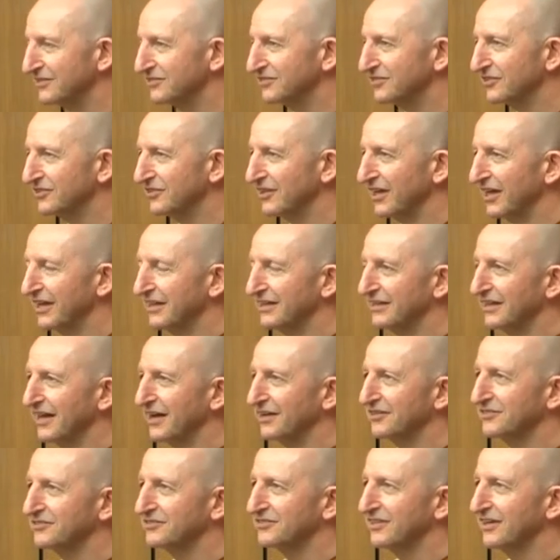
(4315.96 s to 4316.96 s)
And so that,
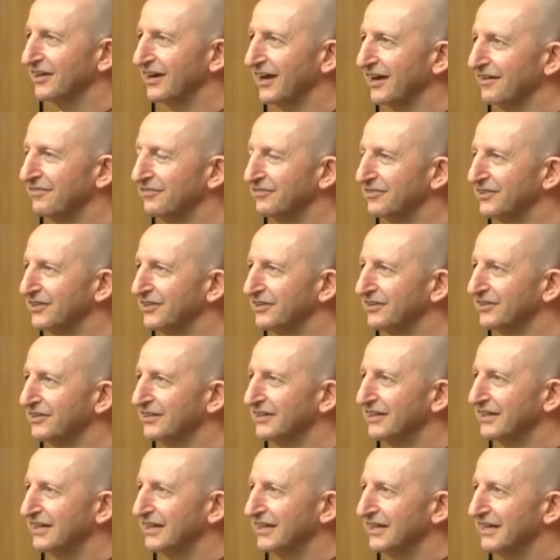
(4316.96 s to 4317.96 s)
that's, uh, I feel,